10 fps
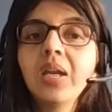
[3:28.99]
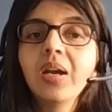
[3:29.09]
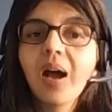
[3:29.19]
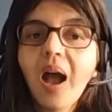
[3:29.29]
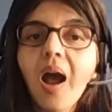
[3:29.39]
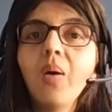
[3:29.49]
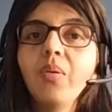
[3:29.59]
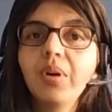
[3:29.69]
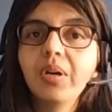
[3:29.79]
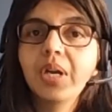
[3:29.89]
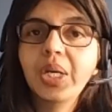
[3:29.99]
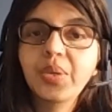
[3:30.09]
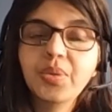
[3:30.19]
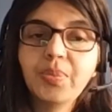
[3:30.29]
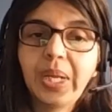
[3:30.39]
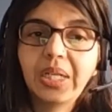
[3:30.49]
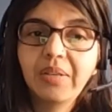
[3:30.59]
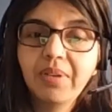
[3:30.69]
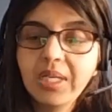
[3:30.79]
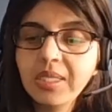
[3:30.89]
how a retrospective
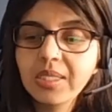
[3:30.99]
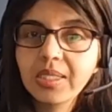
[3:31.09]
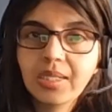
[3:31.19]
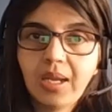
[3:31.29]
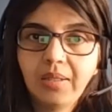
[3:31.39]
is done.